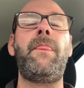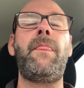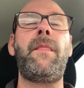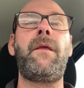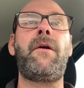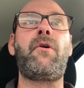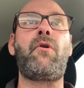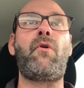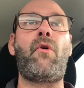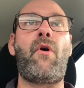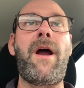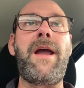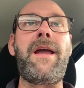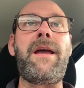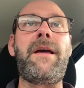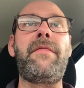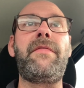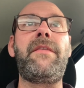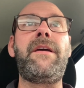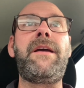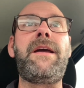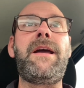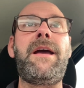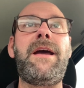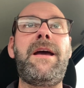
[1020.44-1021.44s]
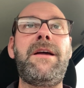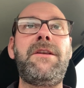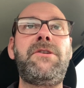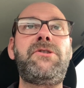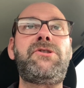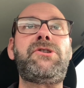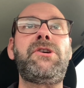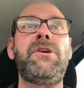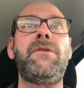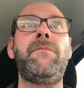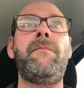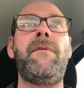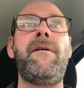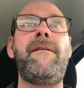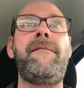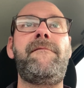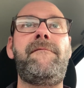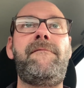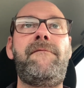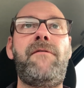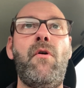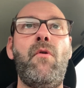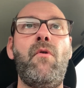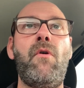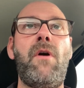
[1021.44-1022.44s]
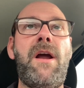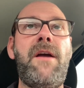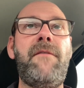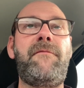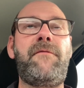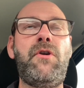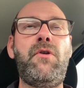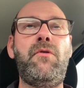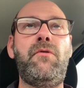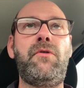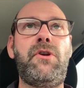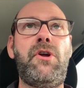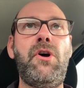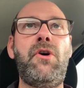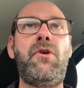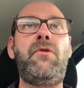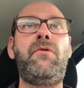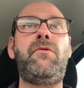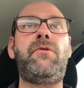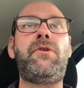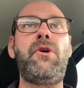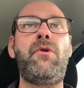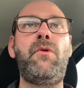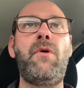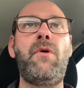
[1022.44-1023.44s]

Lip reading: crank the engine before, if you do